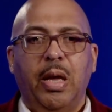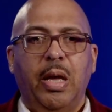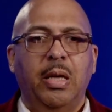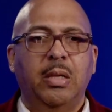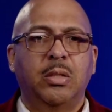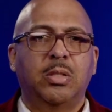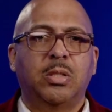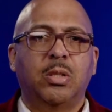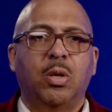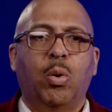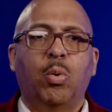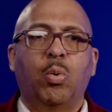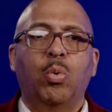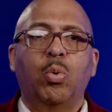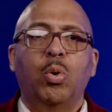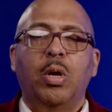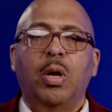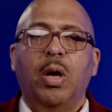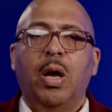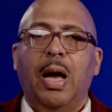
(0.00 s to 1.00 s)
And
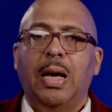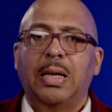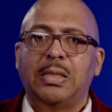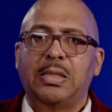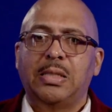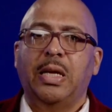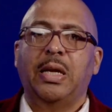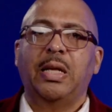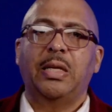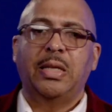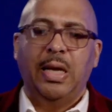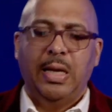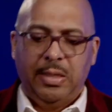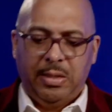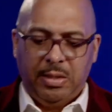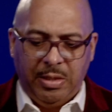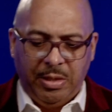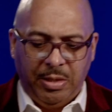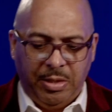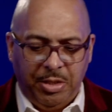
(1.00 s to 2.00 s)
so I said
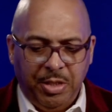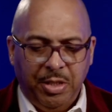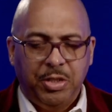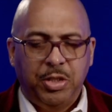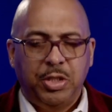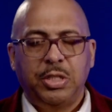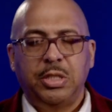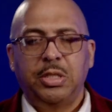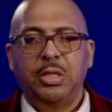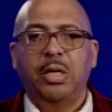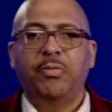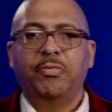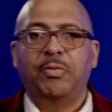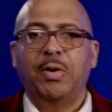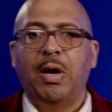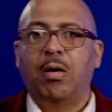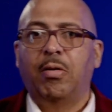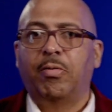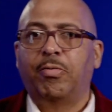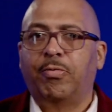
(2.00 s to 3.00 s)
that to just shift
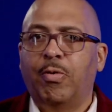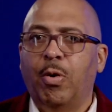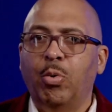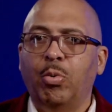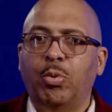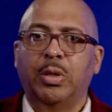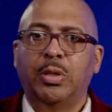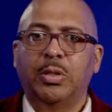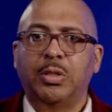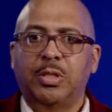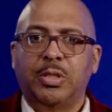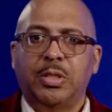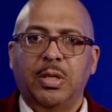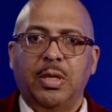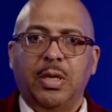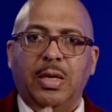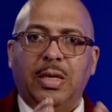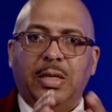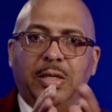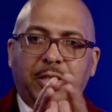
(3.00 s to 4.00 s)
our focus
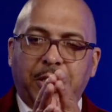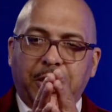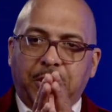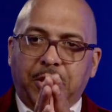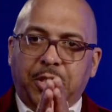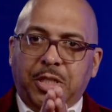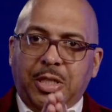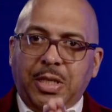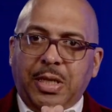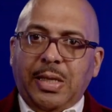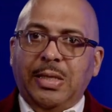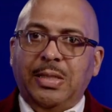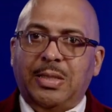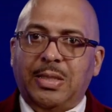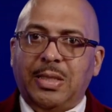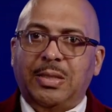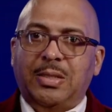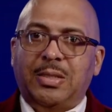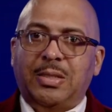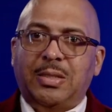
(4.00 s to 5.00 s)
to
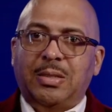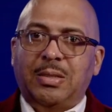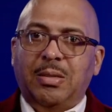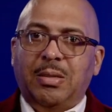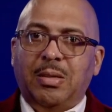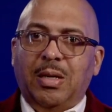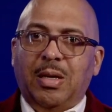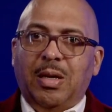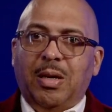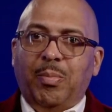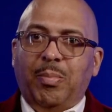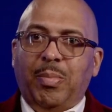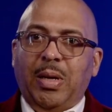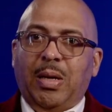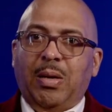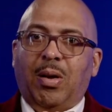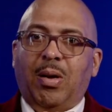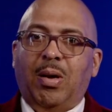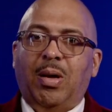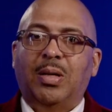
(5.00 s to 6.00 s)
Jesus,
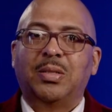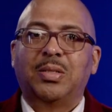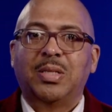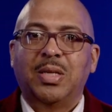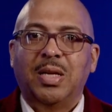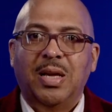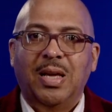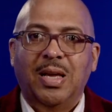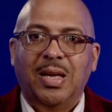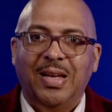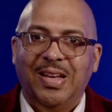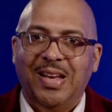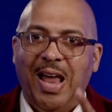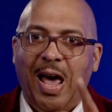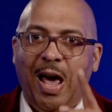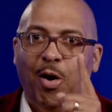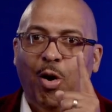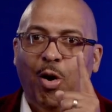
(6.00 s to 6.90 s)
because not